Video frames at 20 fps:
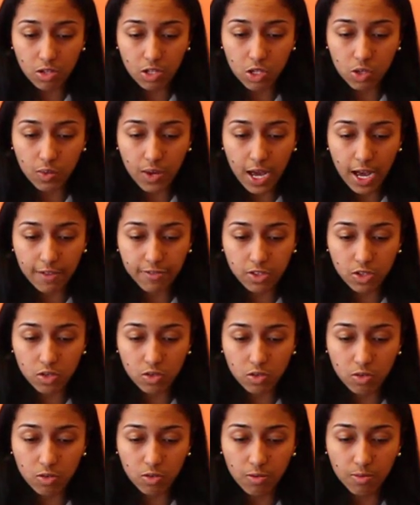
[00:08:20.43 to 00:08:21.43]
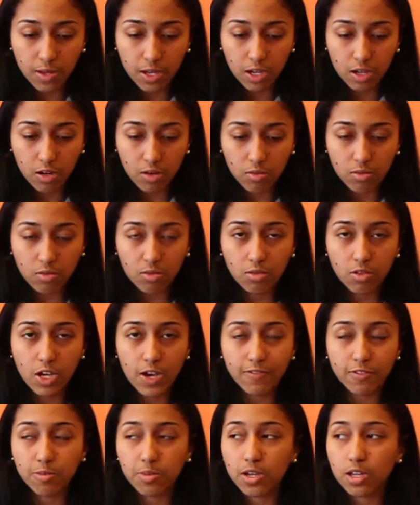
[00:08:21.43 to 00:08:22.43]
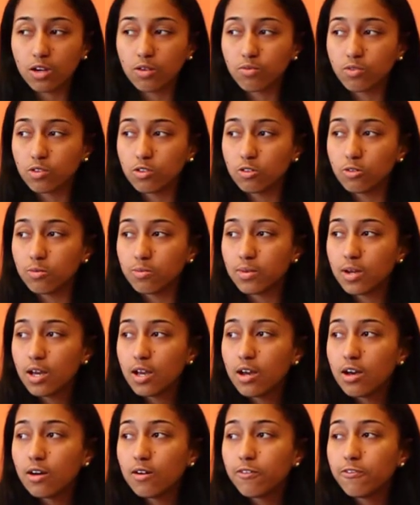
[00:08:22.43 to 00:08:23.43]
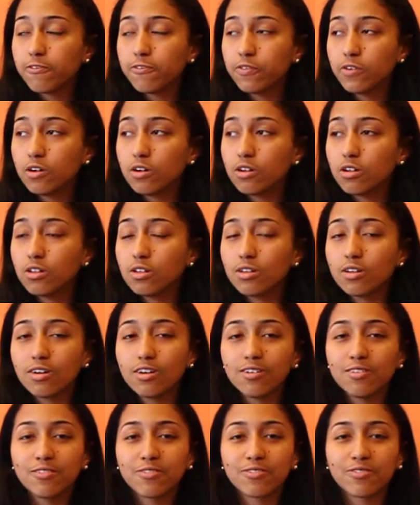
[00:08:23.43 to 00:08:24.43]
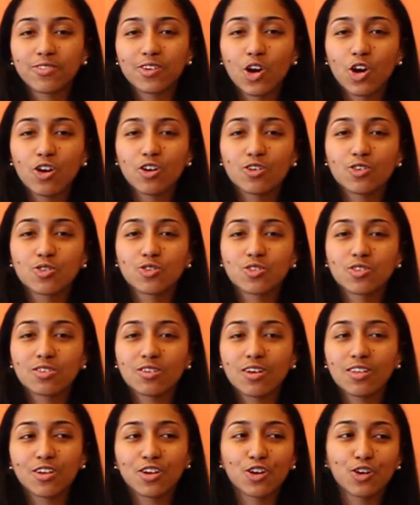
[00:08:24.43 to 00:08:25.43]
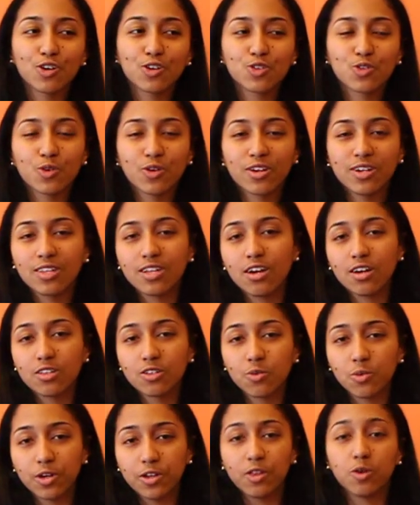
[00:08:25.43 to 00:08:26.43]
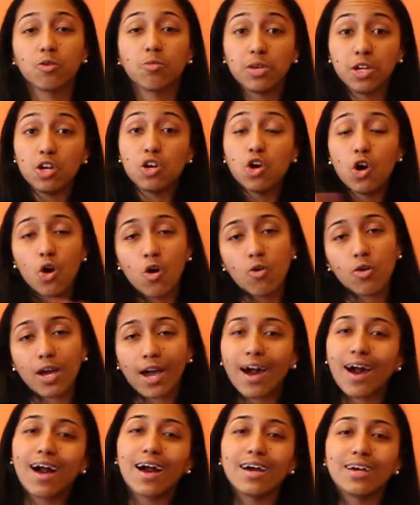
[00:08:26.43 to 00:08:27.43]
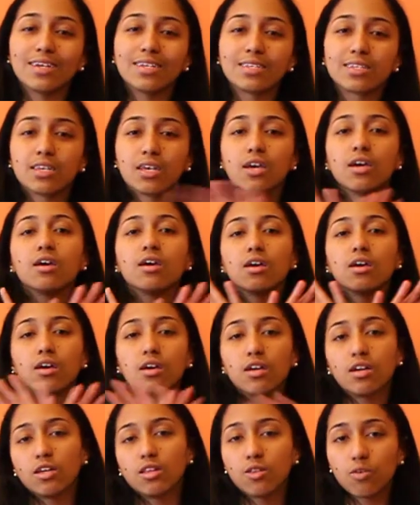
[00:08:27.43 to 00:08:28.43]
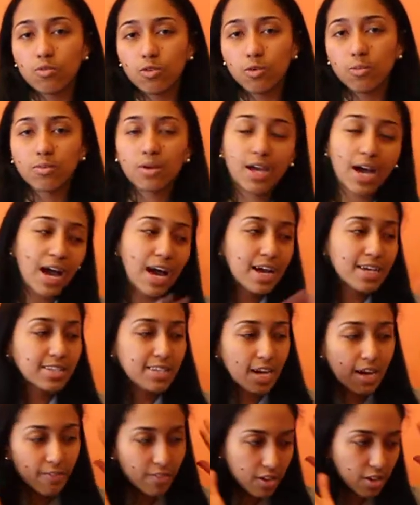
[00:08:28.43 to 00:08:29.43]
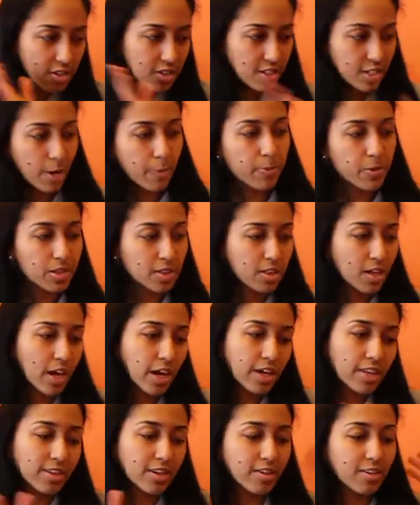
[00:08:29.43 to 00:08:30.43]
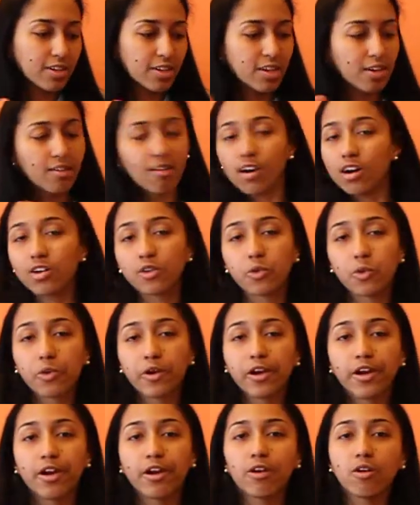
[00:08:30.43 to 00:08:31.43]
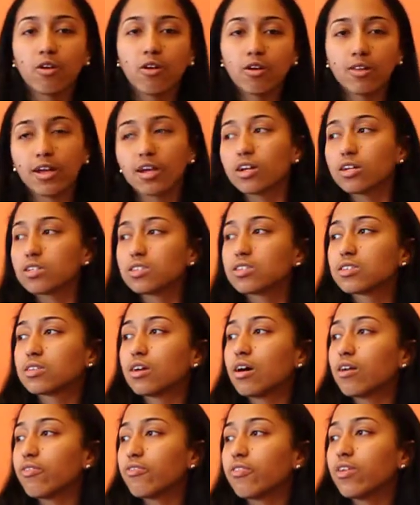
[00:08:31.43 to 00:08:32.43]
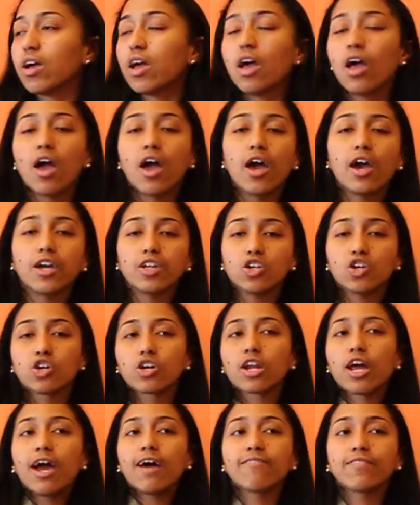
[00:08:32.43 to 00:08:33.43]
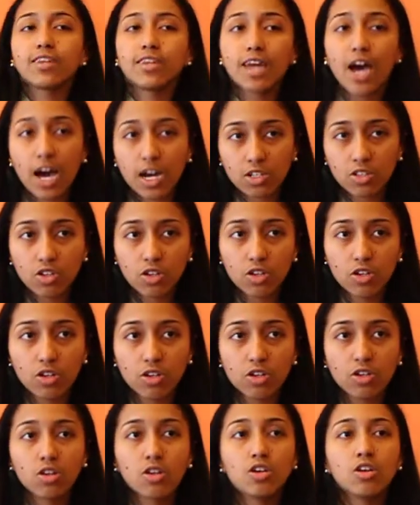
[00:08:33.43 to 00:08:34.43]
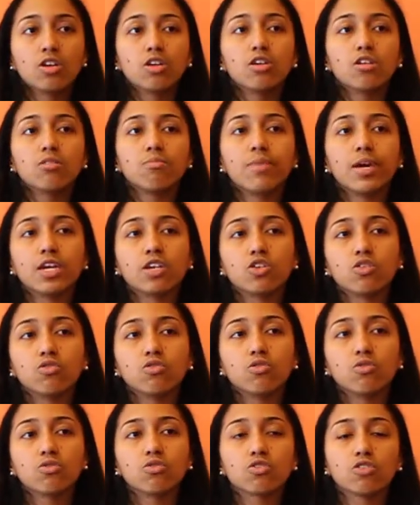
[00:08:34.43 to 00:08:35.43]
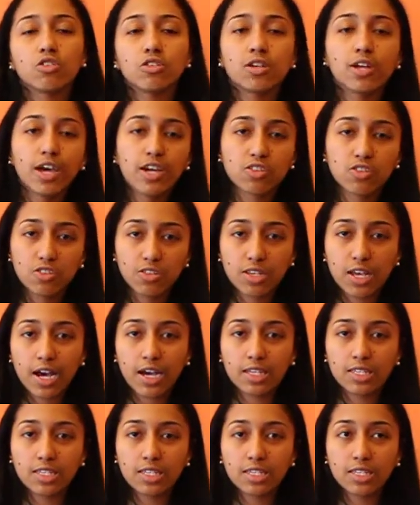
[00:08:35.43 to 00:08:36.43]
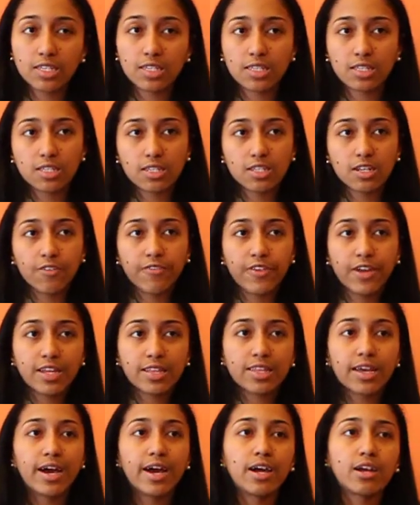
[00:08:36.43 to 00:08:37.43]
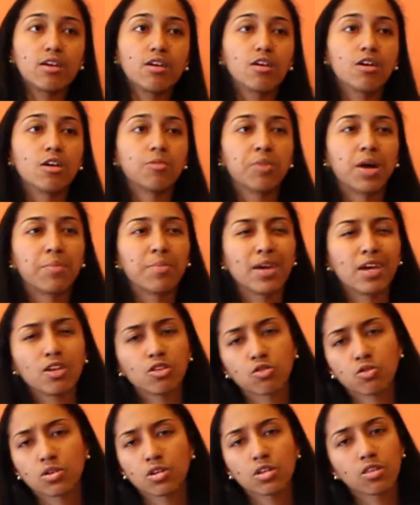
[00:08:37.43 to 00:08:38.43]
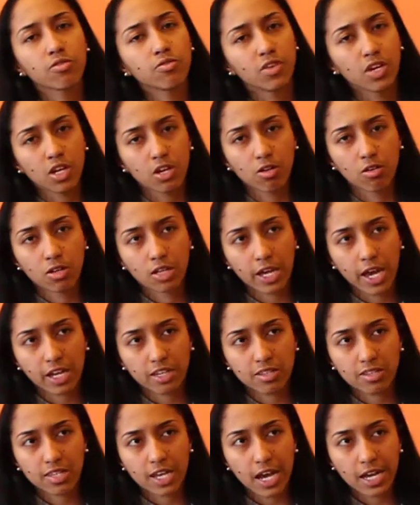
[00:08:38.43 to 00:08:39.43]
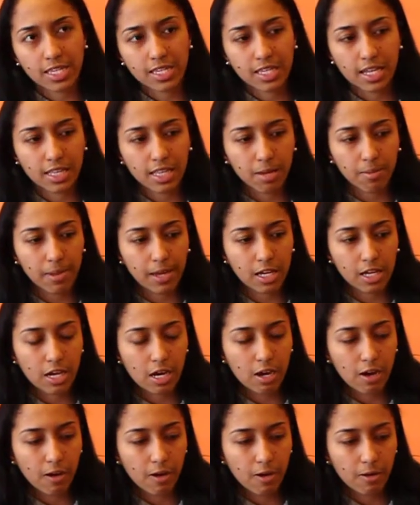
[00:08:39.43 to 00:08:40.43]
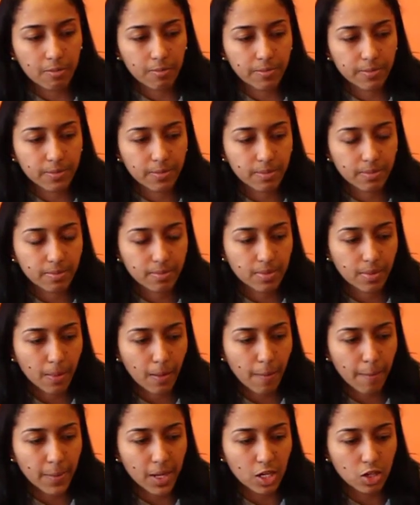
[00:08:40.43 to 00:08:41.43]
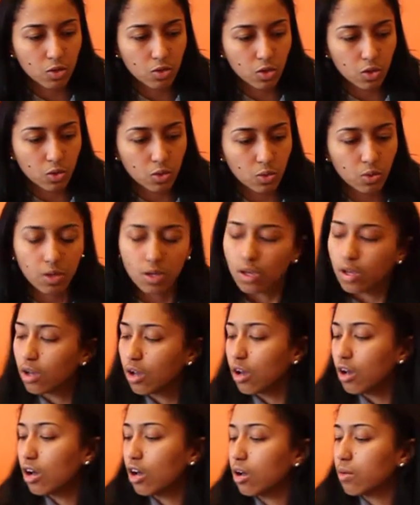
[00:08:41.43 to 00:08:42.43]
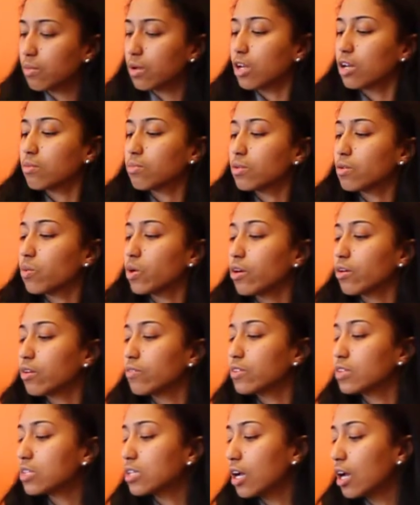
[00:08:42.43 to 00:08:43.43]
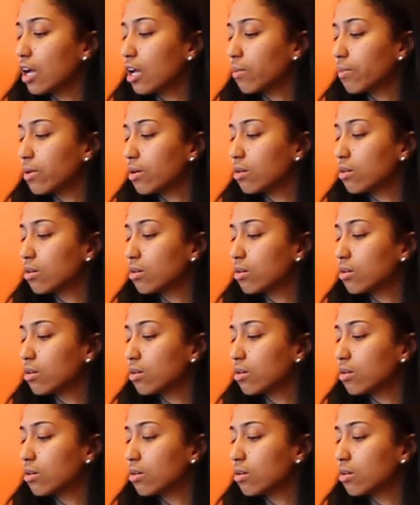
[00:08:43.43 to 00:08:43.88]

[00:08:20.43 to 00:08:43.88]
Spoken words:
You have to be in a room full of girls, other girls who are in their underwear. There will be no guys in the room. Guys have their separate thing. They're in their underwear and all that good stuff. And you're gonna have the doctor make you do certain exercises and stuff like that. I may do another video on the exercises that they make you do. Gotta be wary of the time.